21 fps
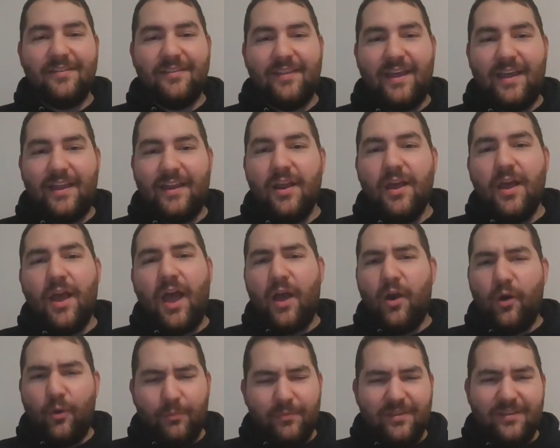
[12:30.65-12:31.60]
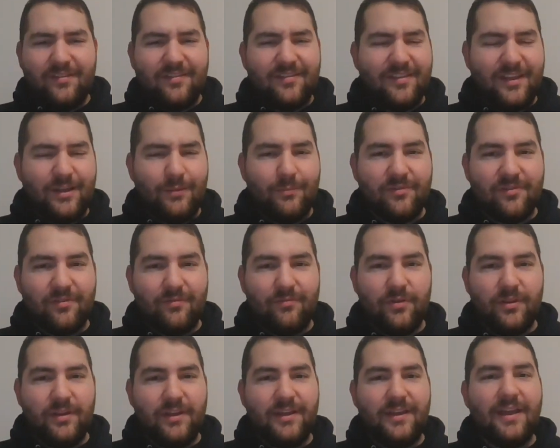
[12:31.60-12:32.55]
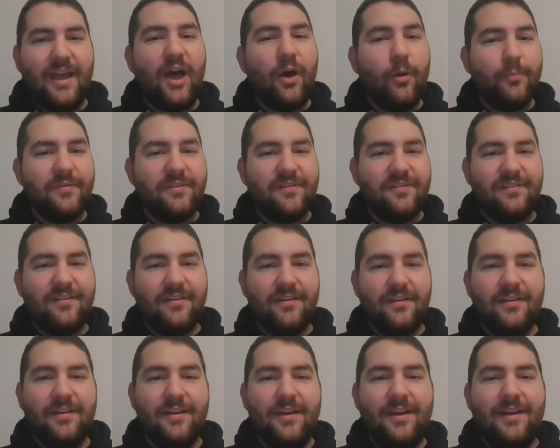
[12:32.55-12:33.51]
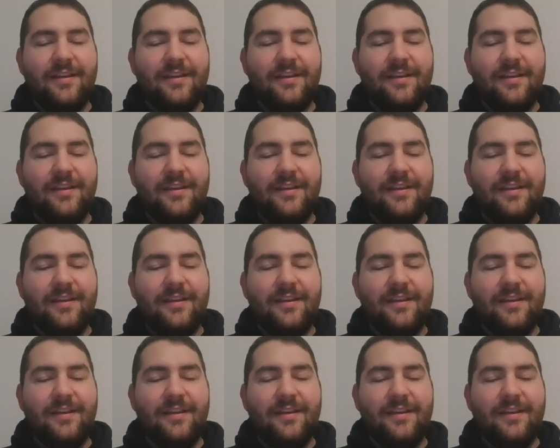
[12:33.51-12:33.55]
and that I hope these themes have really helped to